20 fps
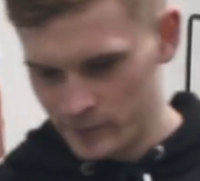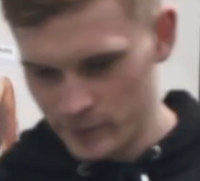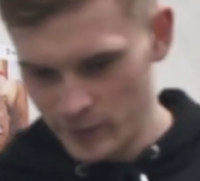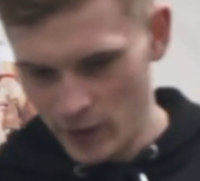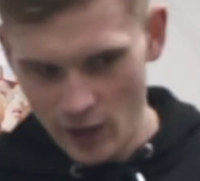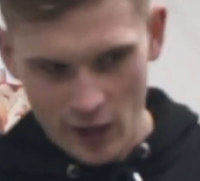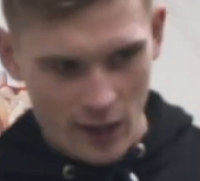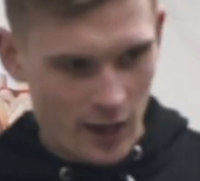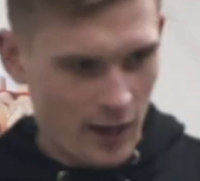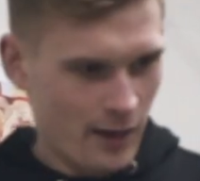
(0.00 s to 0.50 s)

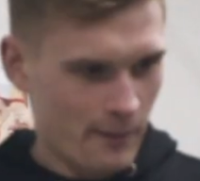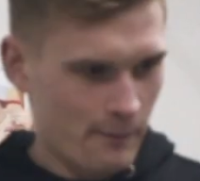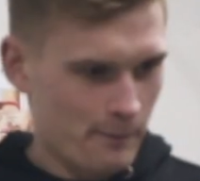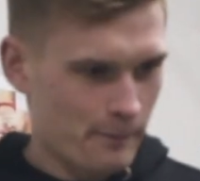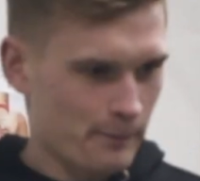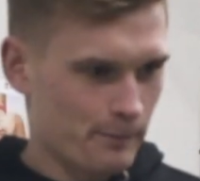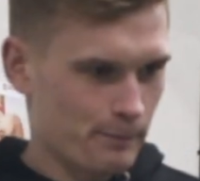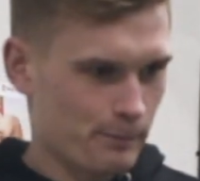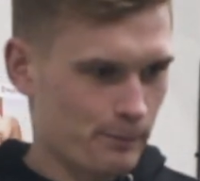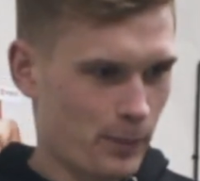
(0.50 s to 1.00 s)

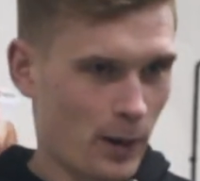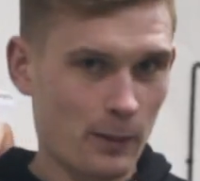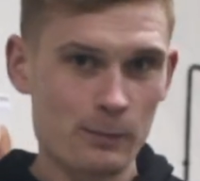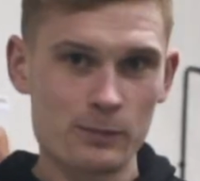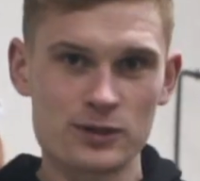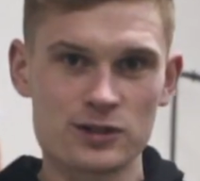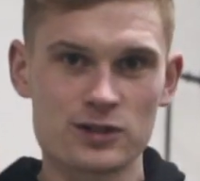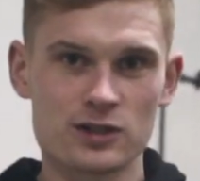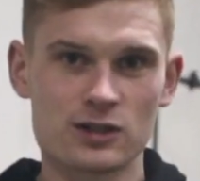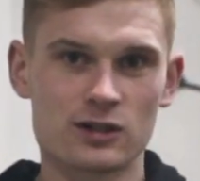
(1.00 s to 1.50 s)
Um,
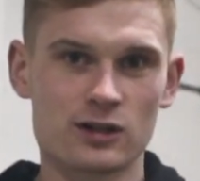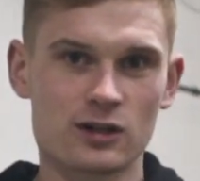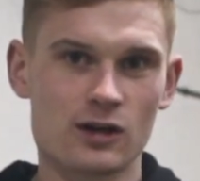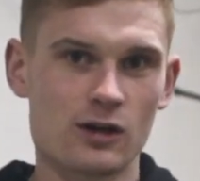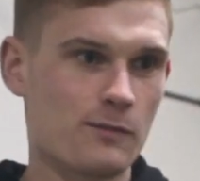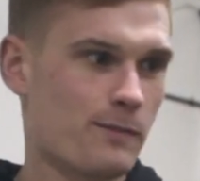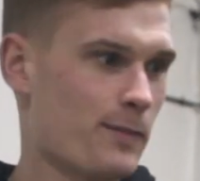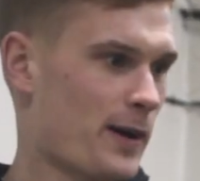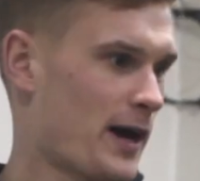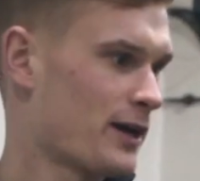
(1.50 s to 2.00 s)
bumper is going to
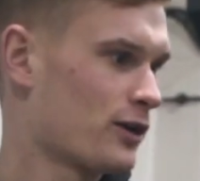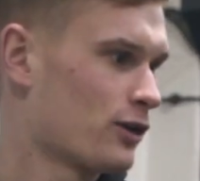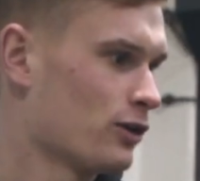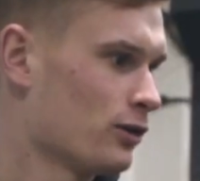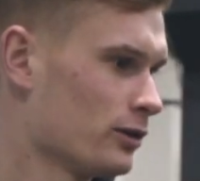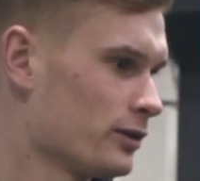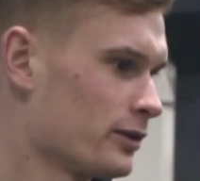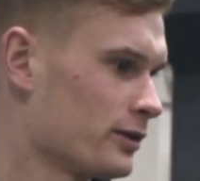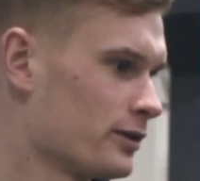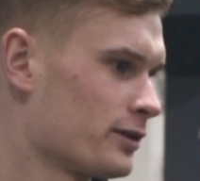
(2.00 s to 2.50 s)
go back
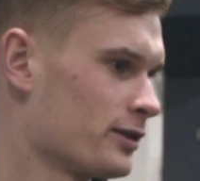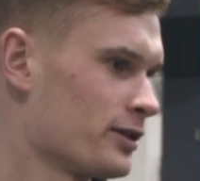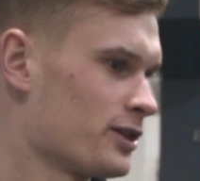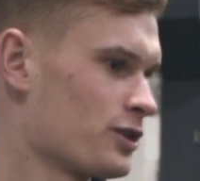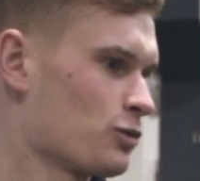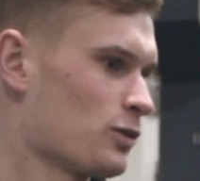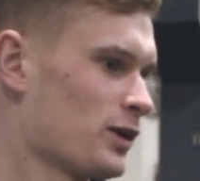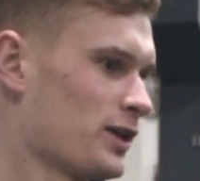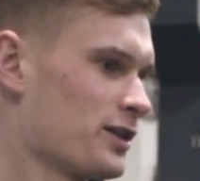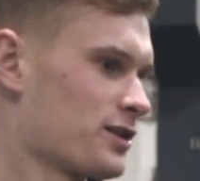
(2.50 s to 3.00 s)
on,
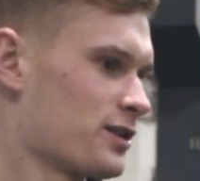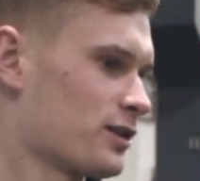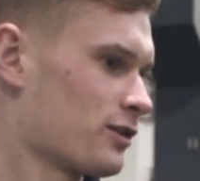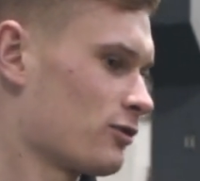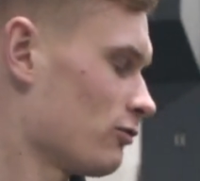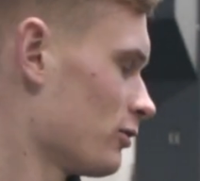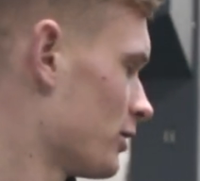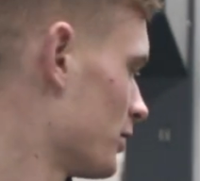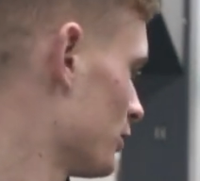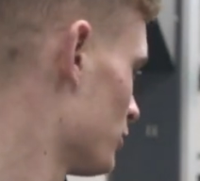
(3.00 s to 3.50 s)
as well as the
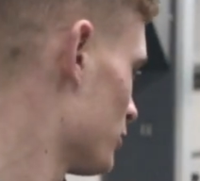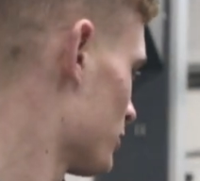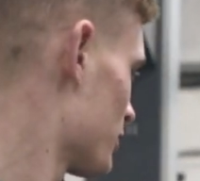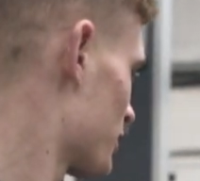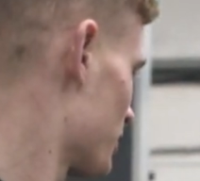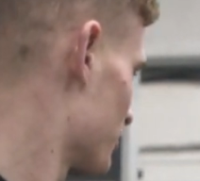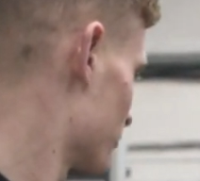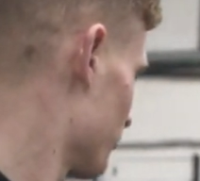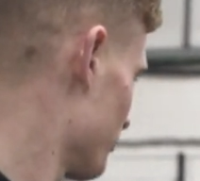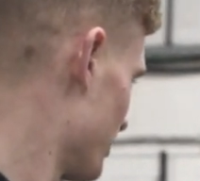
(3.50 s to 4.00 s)

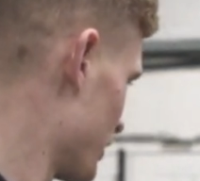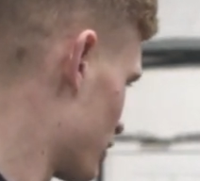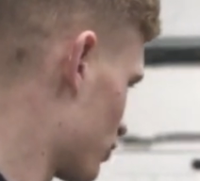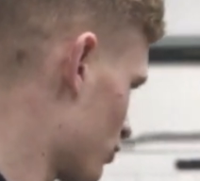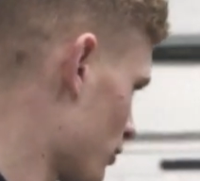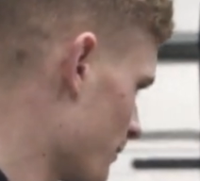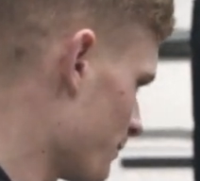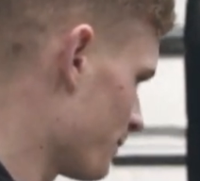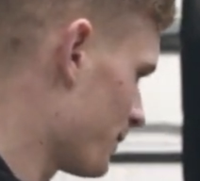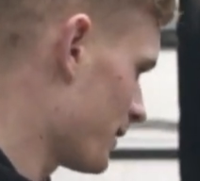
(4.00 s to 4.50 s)
grills, rear
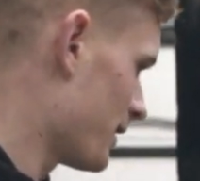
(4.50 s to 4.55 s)
trim